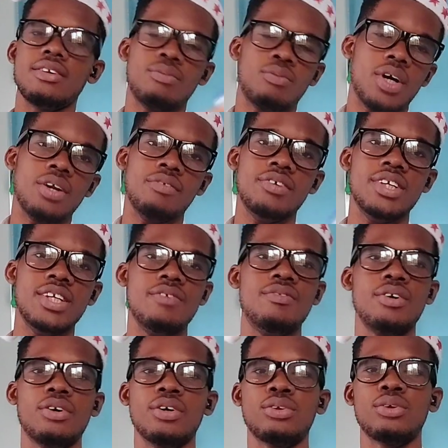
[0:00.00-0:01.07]
one of the
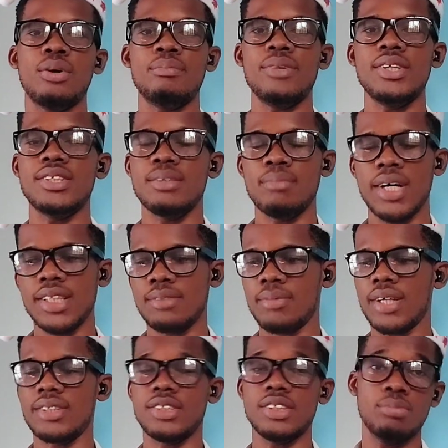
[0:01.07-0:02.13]
difficult topics in
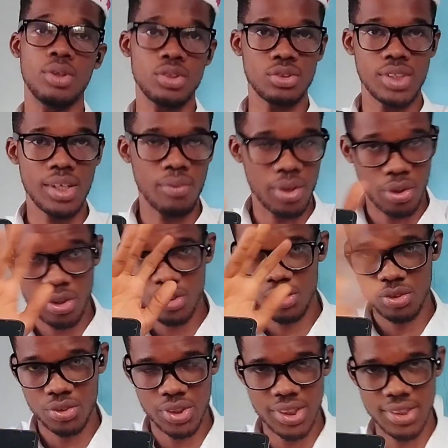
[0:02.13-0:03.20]
mathematics, but today we're going
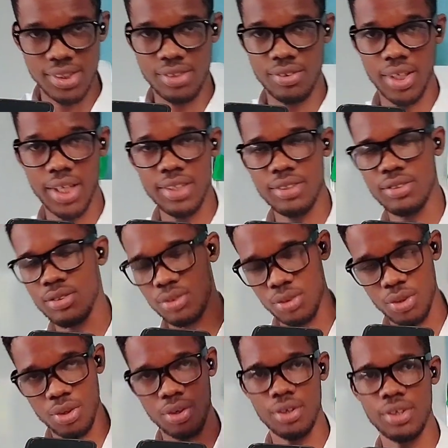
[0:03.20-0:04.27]
to treat it right to
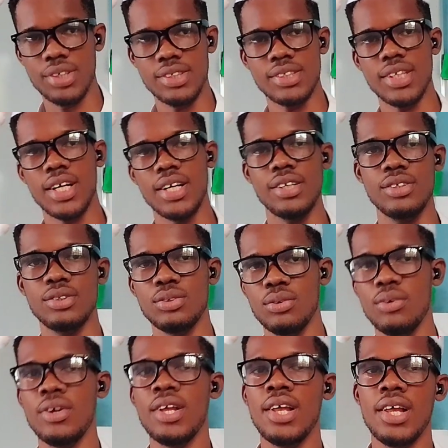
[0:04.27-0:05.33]
your understanding.
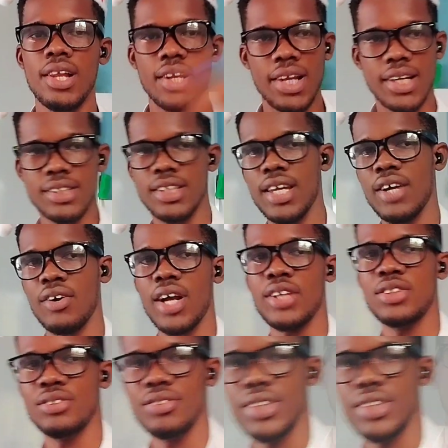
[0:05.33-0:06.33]
So let's get right to